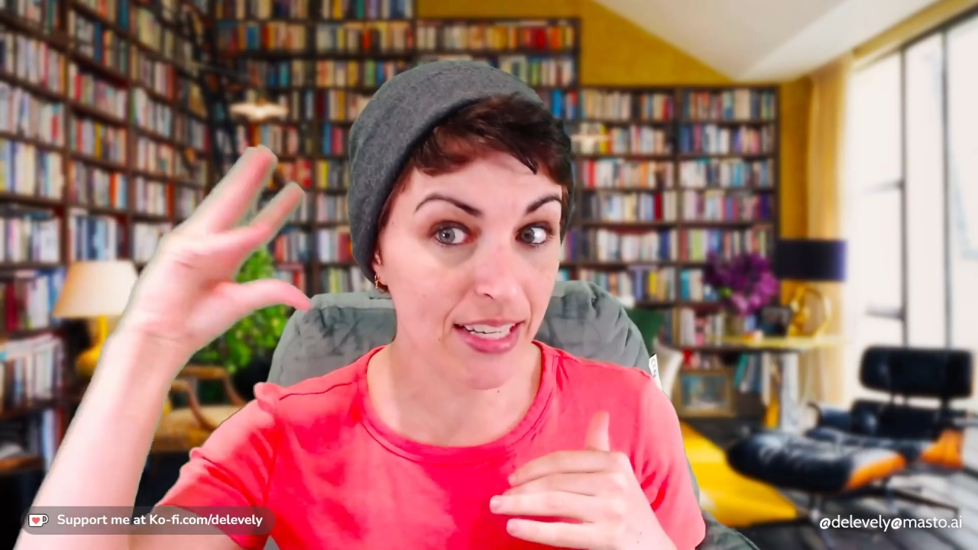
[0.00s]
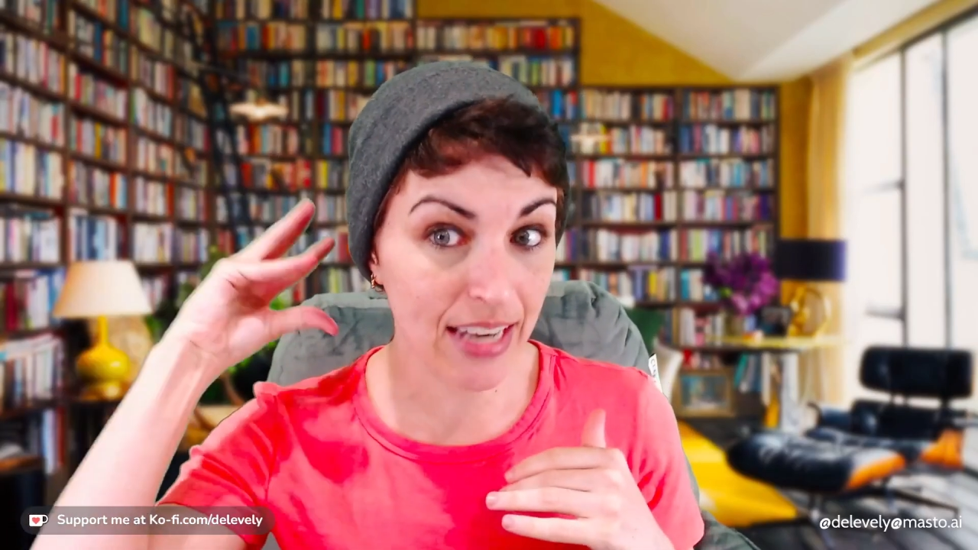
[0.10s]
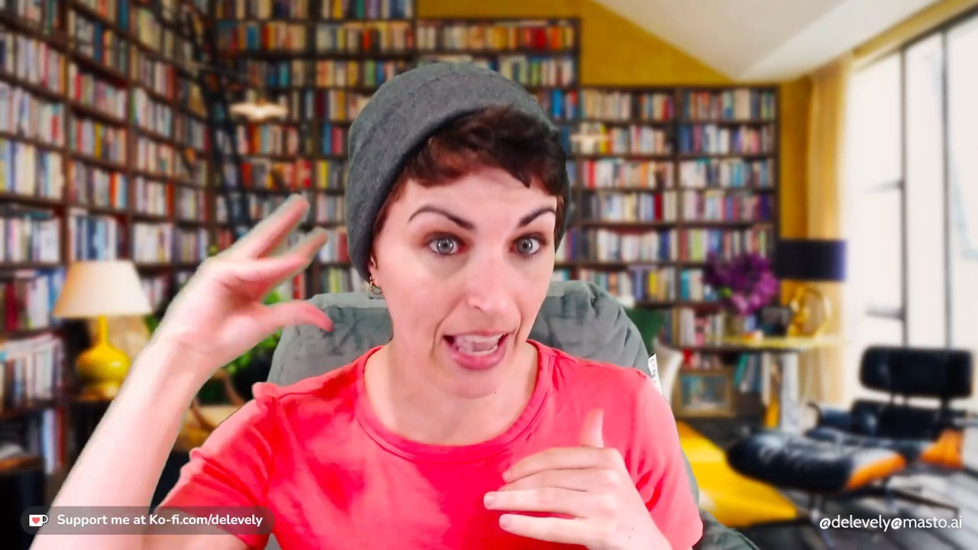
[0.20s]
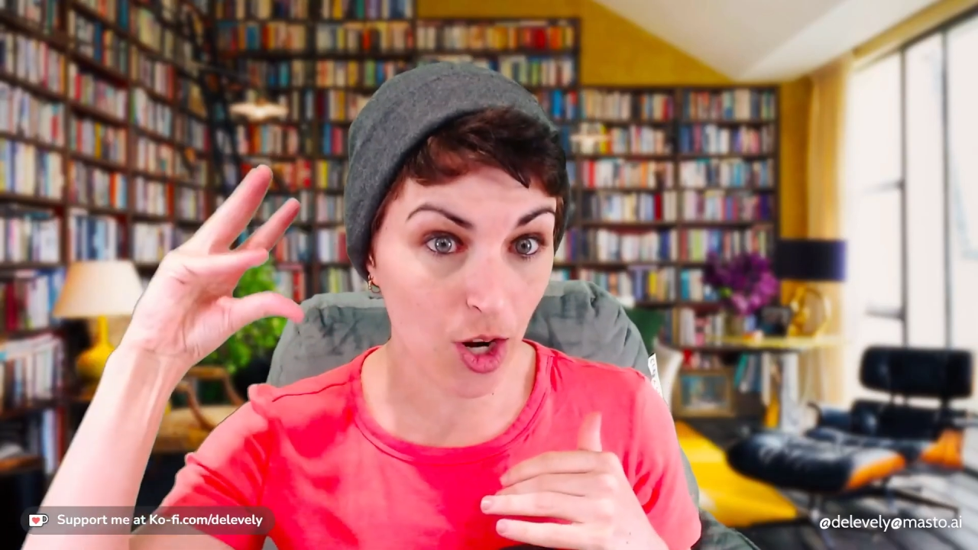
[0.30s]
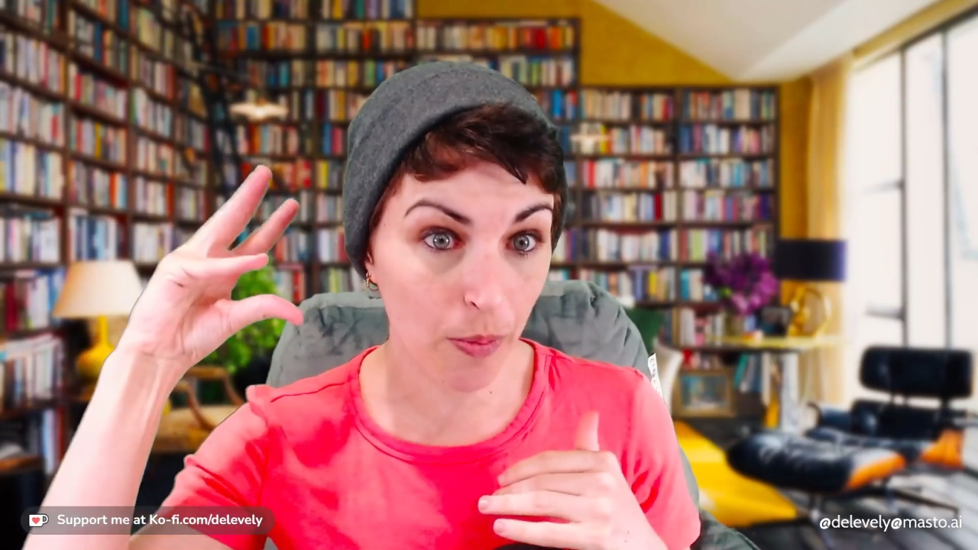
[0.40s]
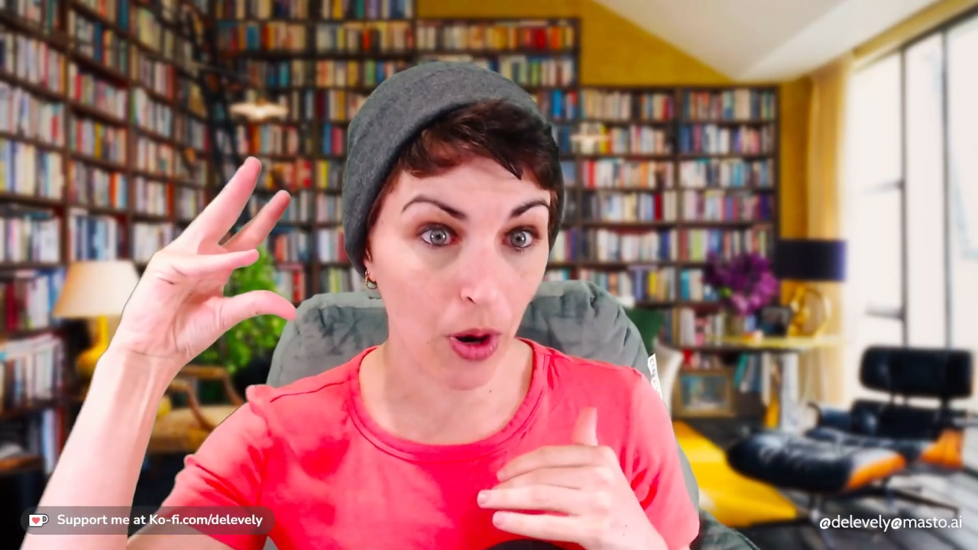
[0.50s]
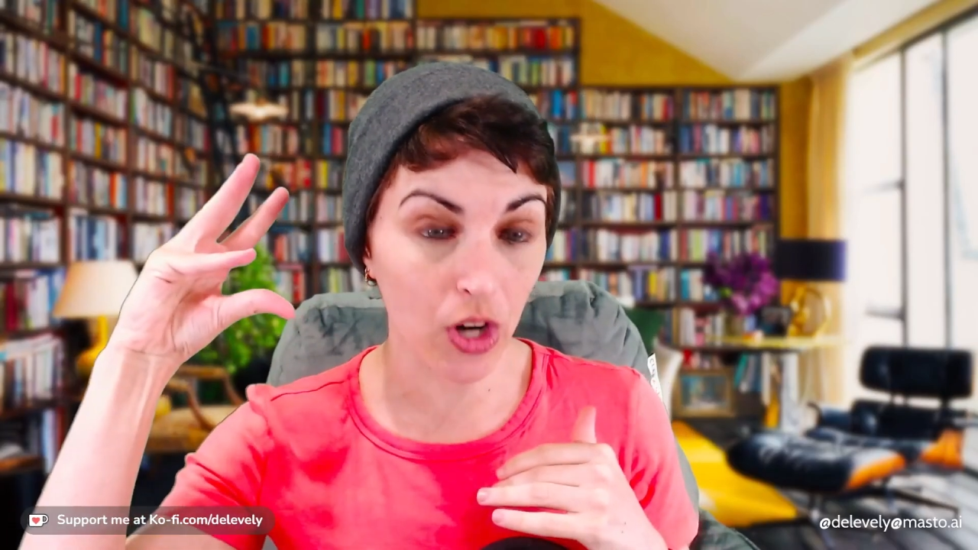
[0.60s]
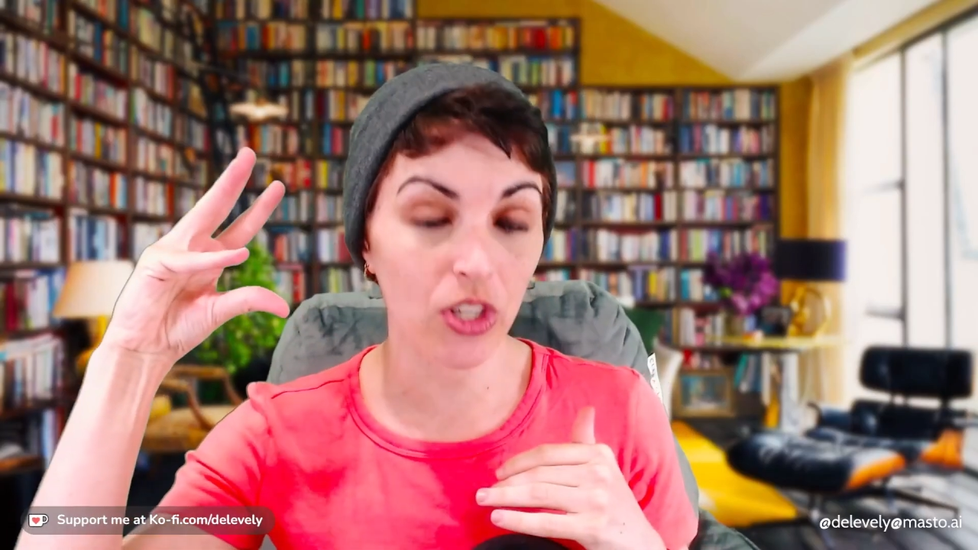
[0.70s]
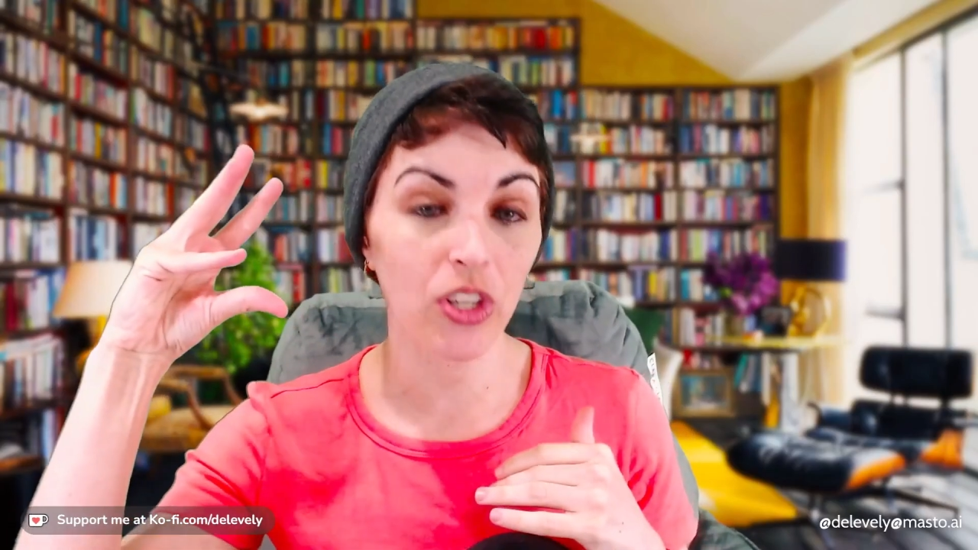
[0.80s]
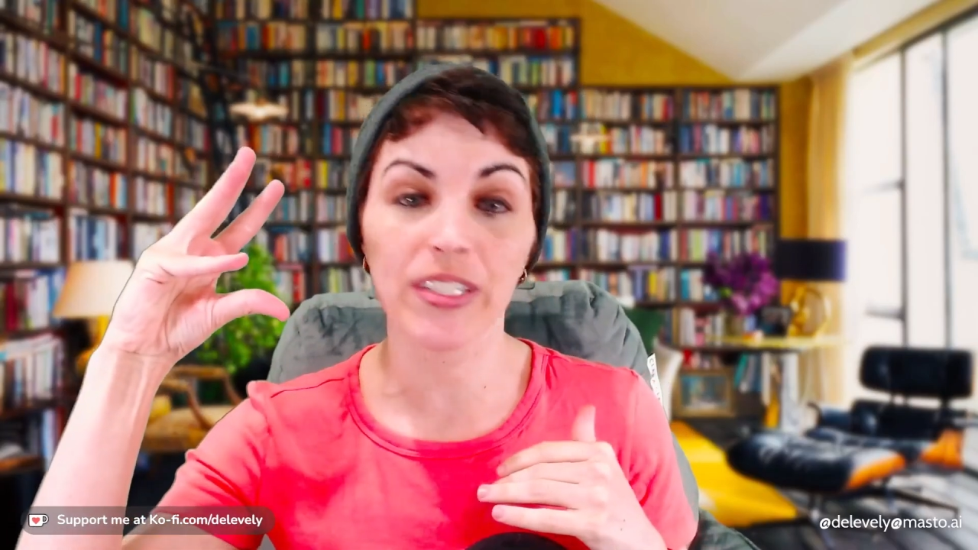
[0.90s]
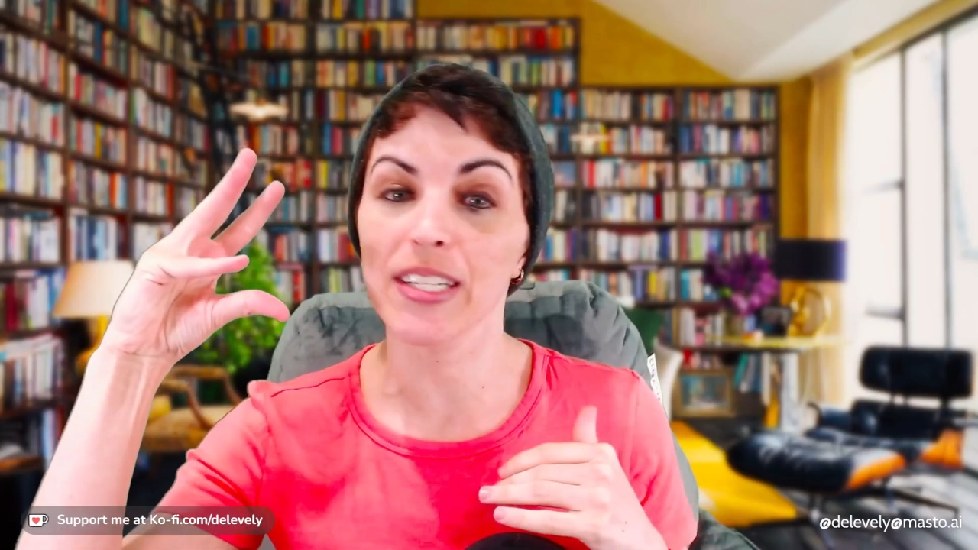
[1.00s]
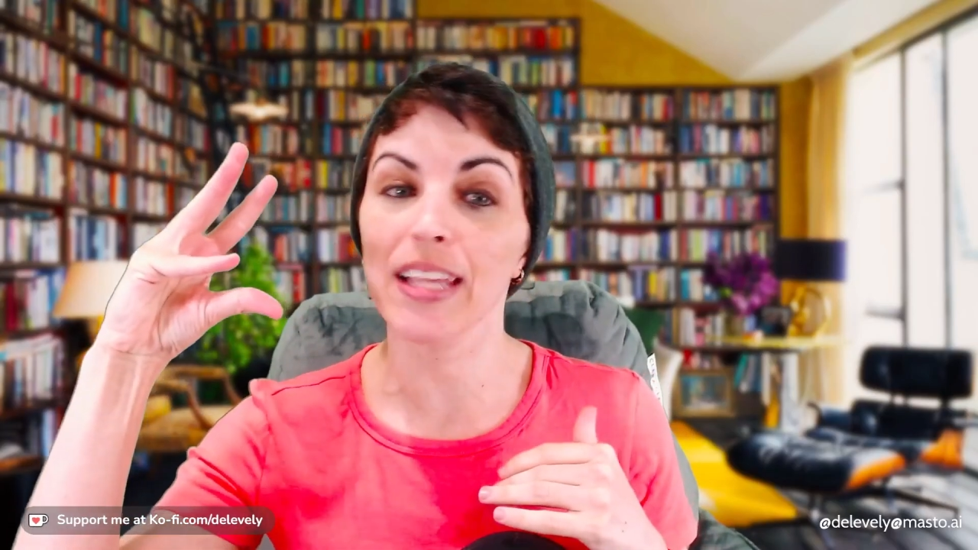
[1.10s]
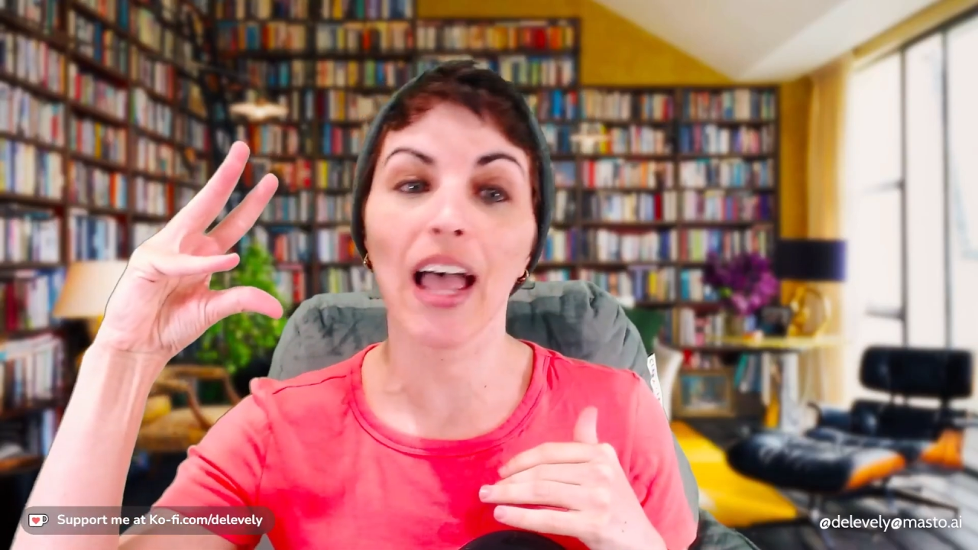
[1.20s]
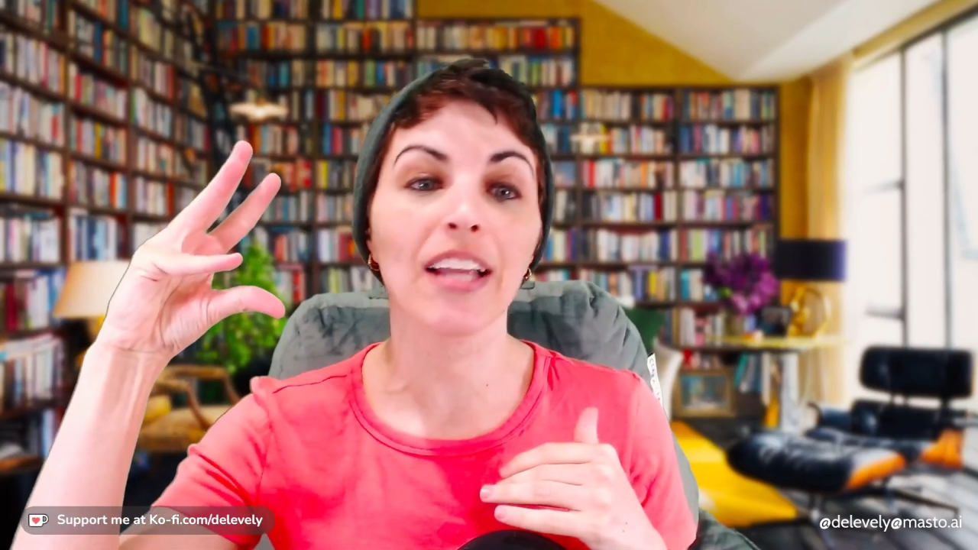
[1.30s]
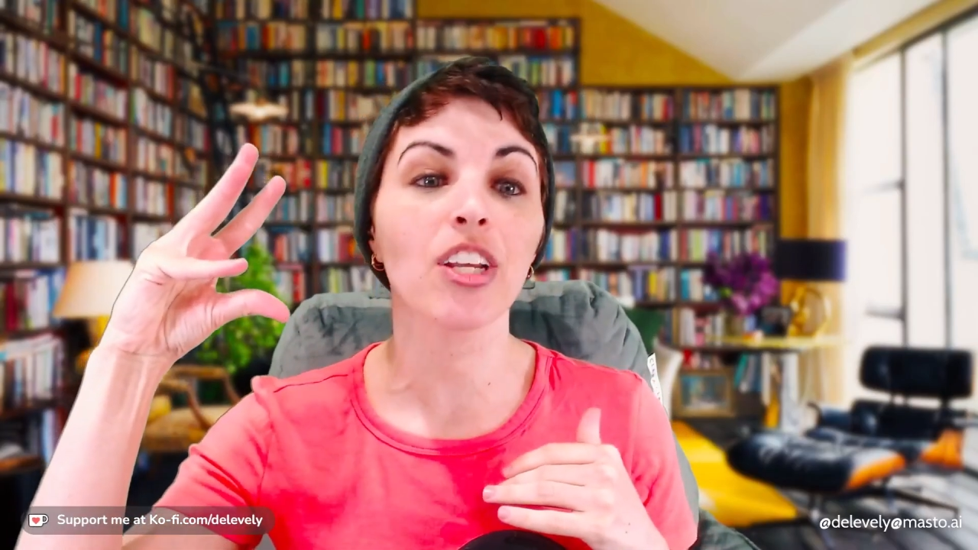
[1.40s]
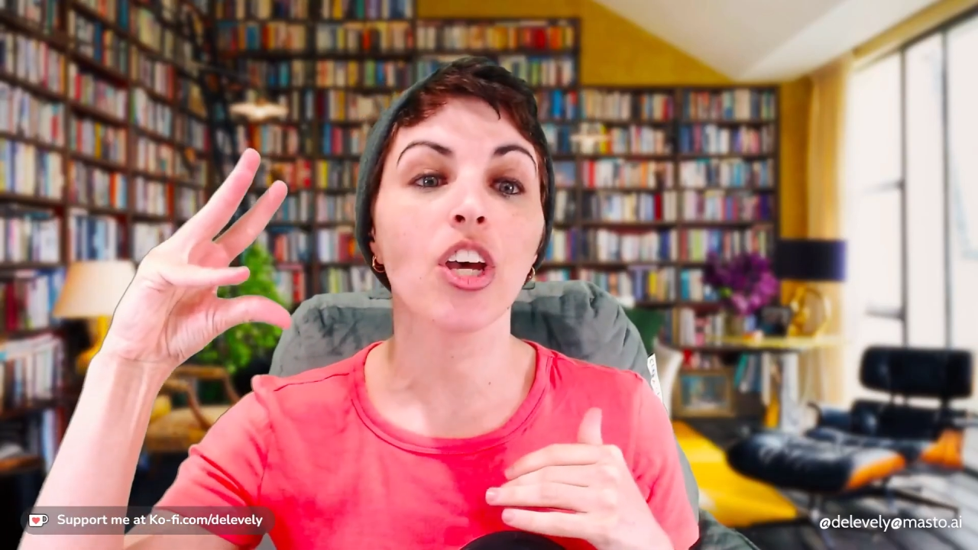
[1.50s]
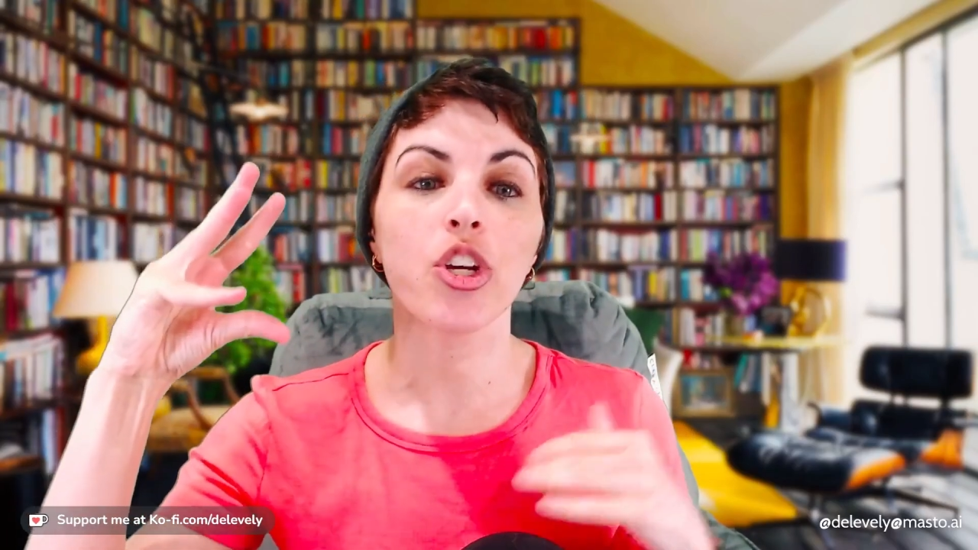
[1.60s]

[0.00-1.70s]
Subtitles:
nanoparticles designed